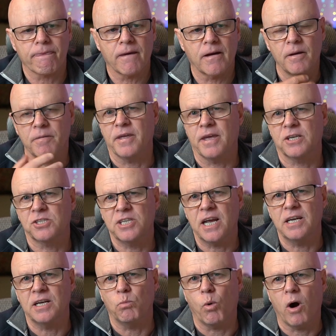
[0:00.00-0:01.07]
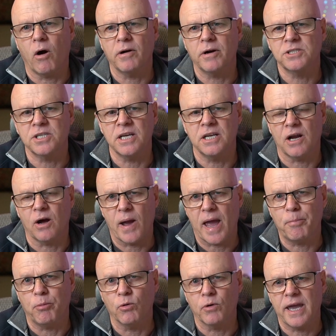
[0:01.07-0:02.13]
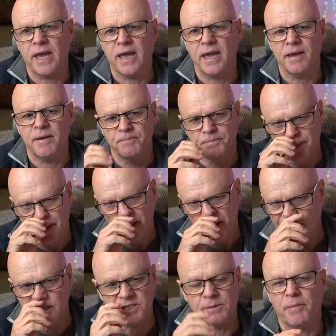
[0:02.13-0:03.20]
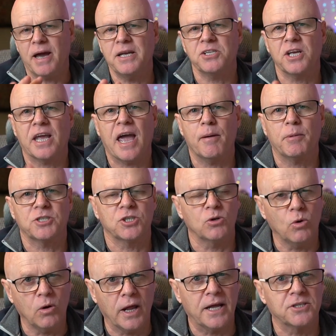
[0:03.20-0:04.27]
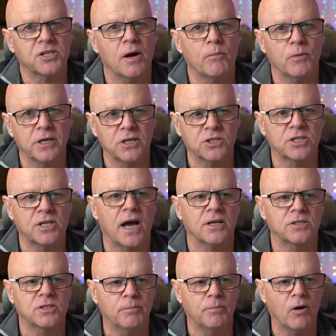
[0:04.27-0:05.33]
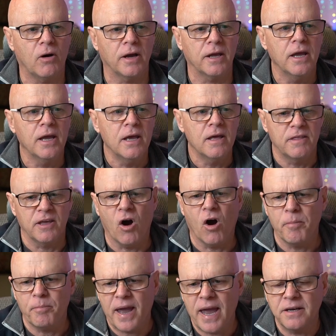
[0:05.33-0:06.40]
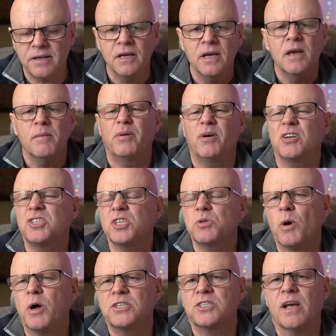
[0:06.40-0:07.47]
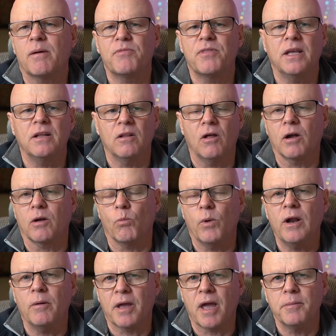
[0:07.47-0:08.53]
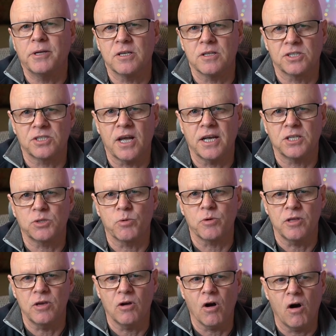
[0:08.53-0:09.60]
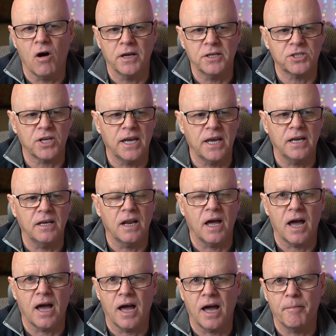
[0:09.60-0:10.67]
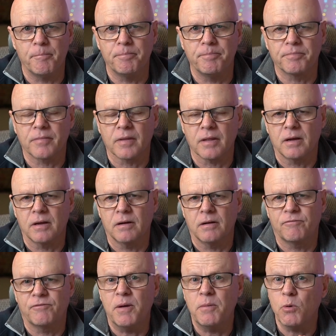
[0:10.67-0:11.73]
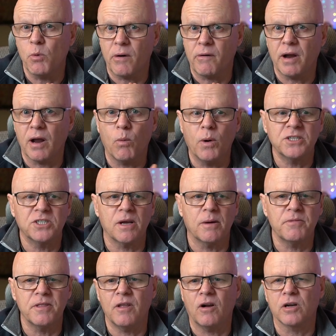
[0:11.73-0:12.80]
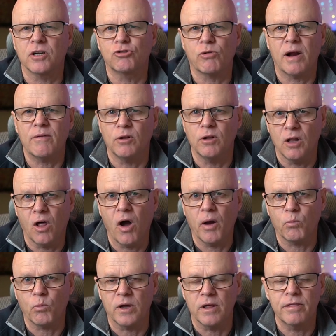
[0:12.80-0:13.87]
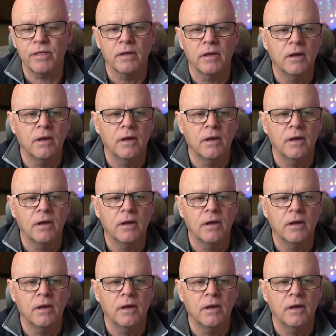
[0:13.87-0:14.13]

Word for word: the extended warranty, you know, Apple Care. It's amazing how much it all adds up when you start to buy the iPad. But I just want something like when I'm coming to the States with you guys in um, February, I want something that I can travel light with